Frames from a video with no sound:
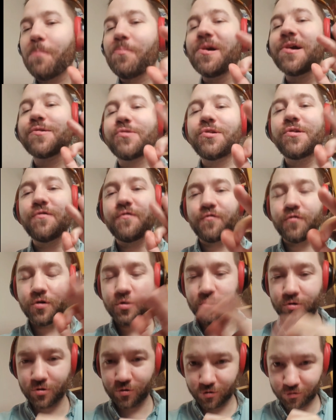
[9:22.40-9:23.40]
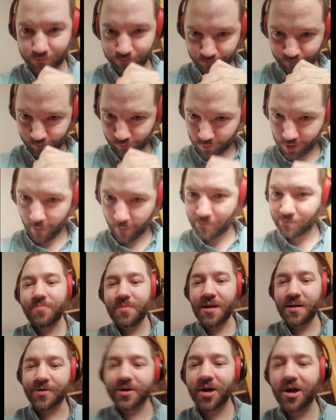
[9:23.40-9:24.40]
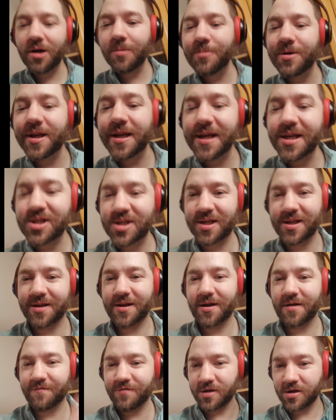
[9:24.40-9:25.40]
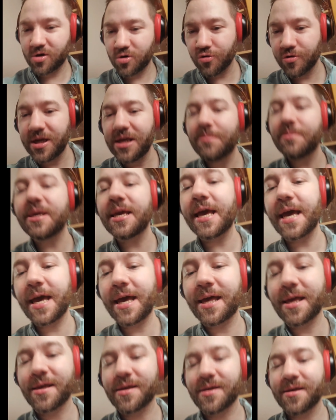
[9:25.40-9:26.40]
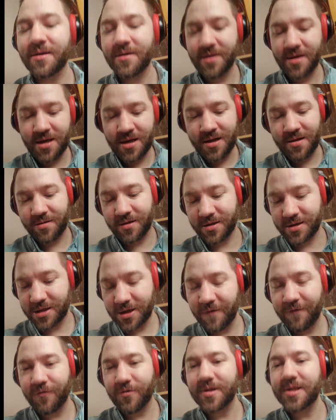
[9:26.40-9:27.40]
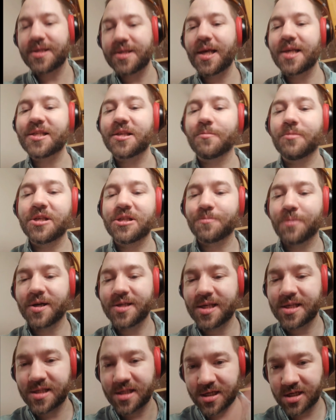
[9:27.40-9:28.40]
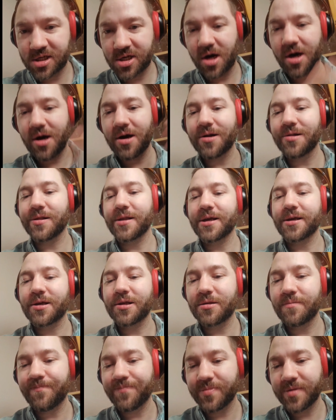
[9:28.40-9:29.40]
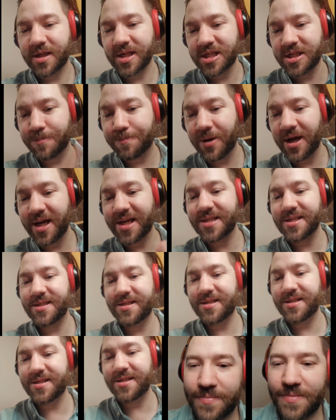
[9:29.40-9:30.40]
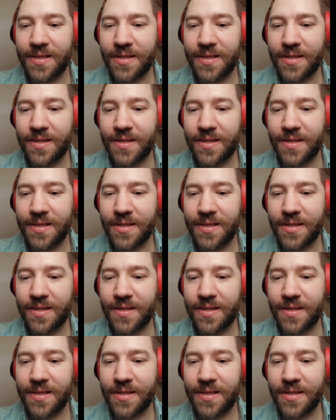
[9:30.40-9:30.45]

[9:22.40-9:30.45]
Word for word: Magnifico. Combination of the creamy egg, the different sesame spices, the garlic, the spice,